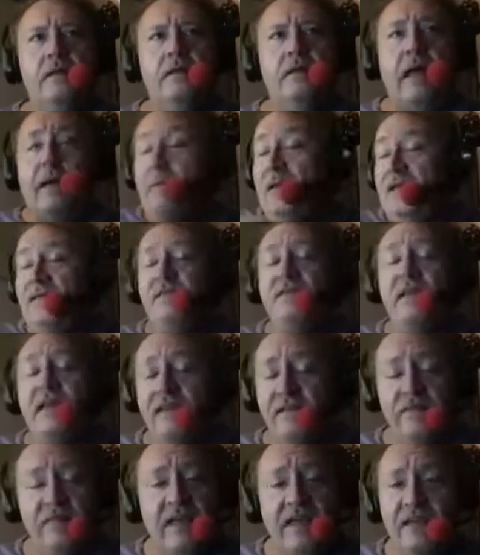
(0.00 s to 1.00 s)
I mean,
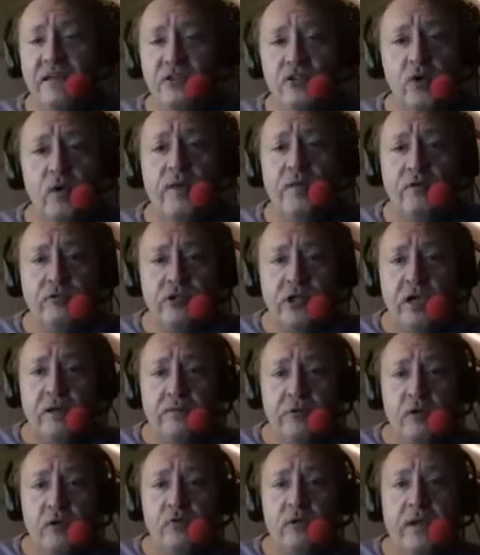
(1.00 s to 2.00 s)
they enjoy their
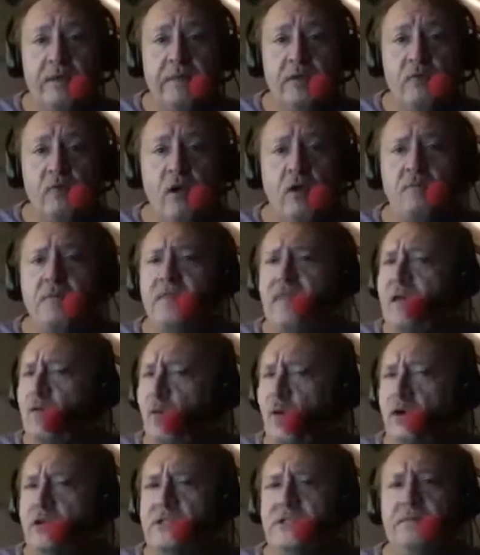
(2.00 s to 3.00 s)
job, don't get me wrong, but they
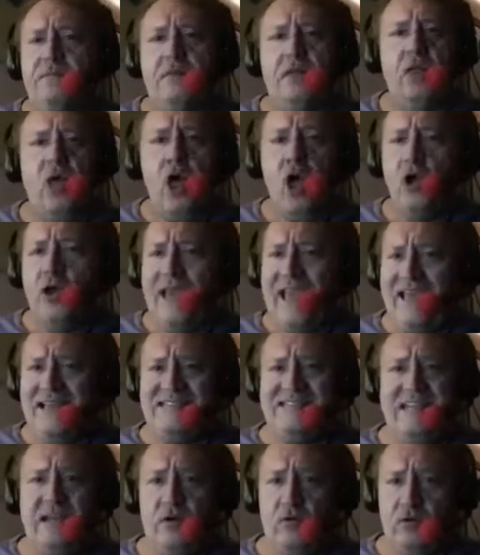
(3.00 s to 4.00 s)
work some long
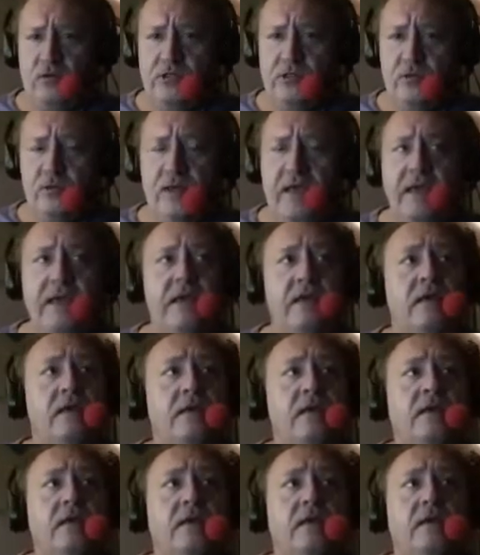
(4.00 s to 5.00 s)
ass hours, okay?
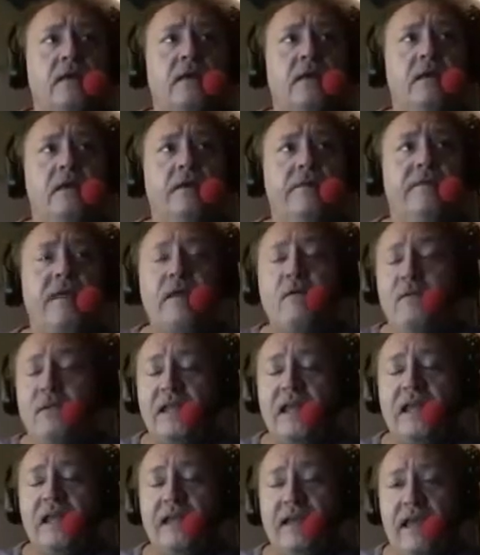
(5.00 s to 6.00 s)
They would
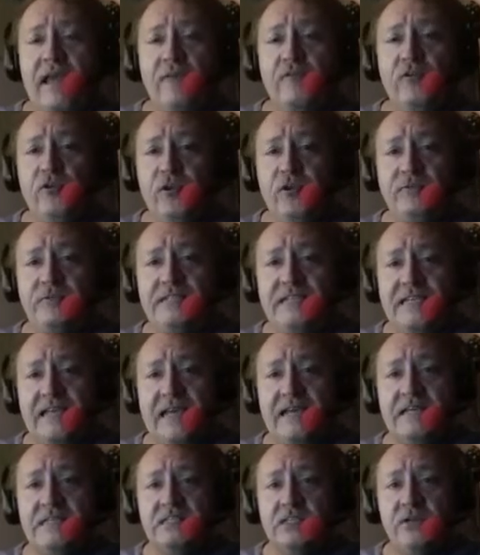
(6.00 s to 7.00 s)
take an afternoon
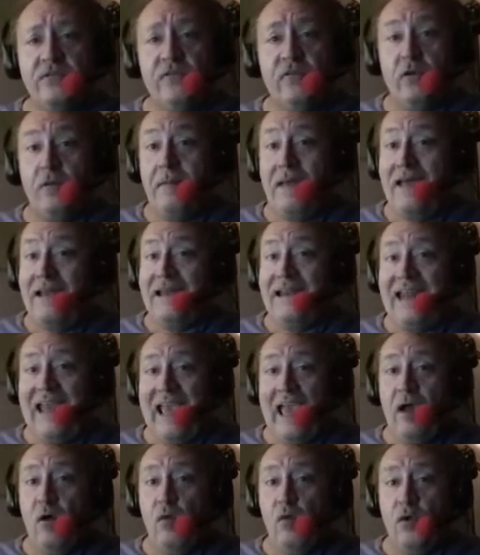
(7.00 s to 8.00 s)
siesta for about an
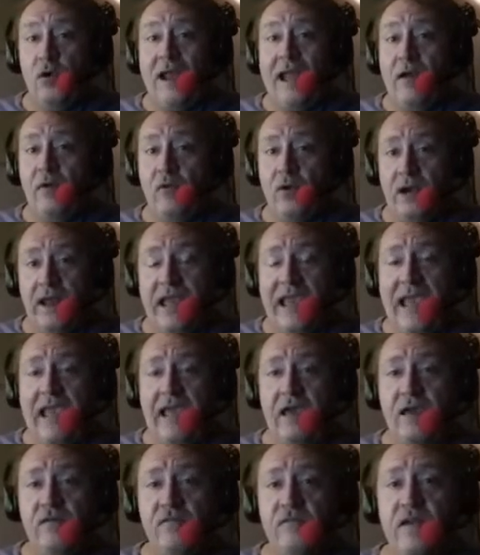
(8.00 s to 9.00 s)
hour, hour and a
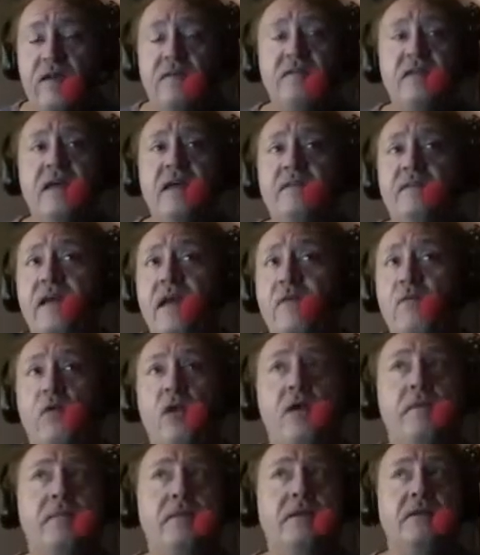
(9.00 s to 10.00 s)
half, and then they were
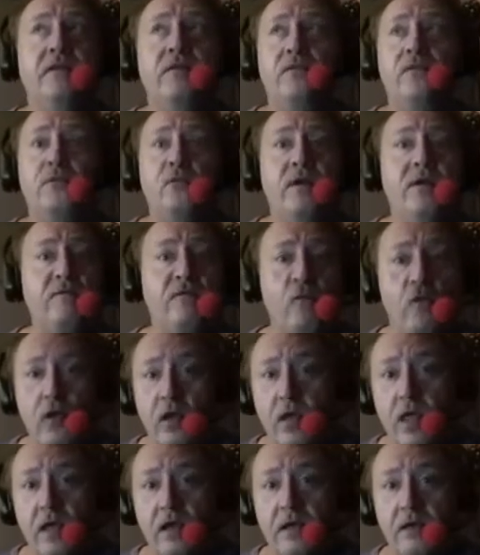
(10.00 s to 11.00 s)
up until 3 or 4
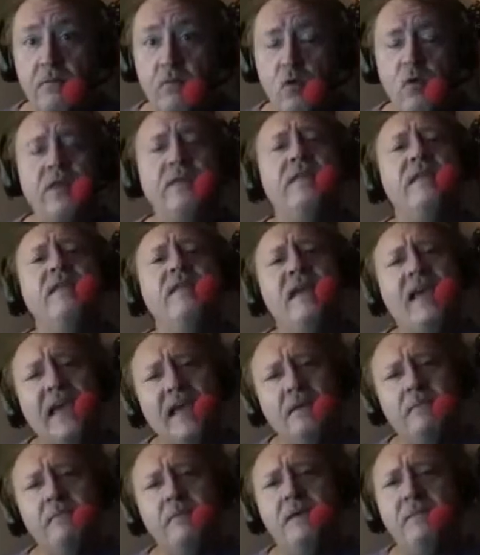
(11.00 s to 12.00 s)
o'clock in the morning. Then they
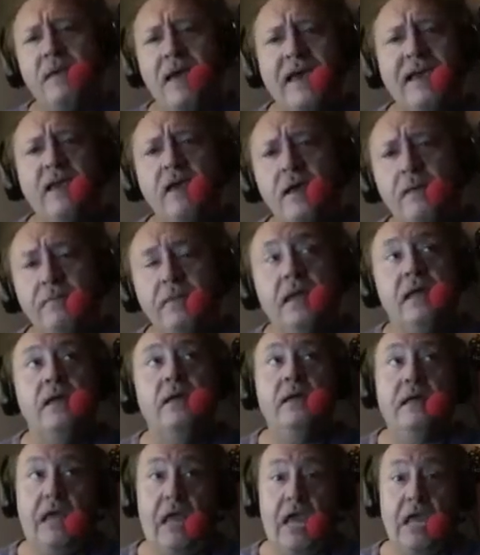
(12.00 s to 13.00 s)
had to be back up
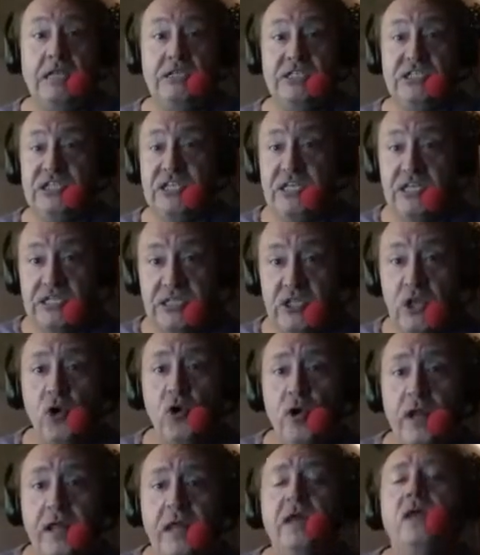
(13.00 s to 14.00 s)
at
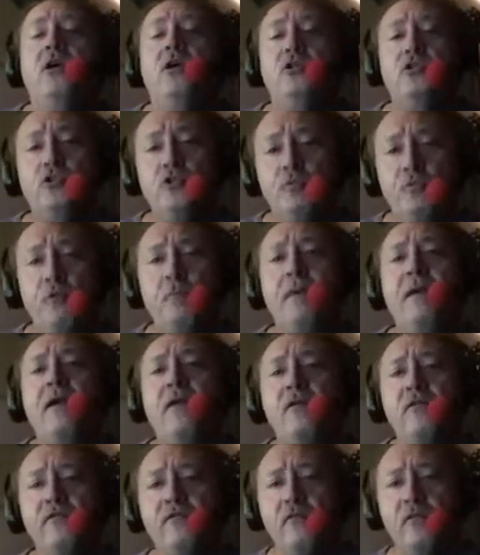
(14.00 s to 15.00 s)
6:30 to
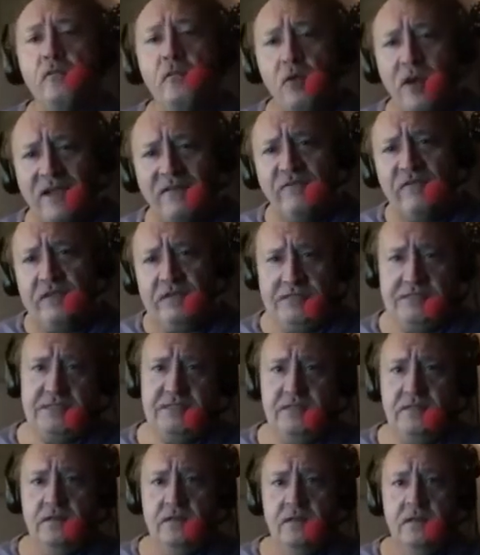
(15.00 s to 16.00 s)
prepare for breakfast.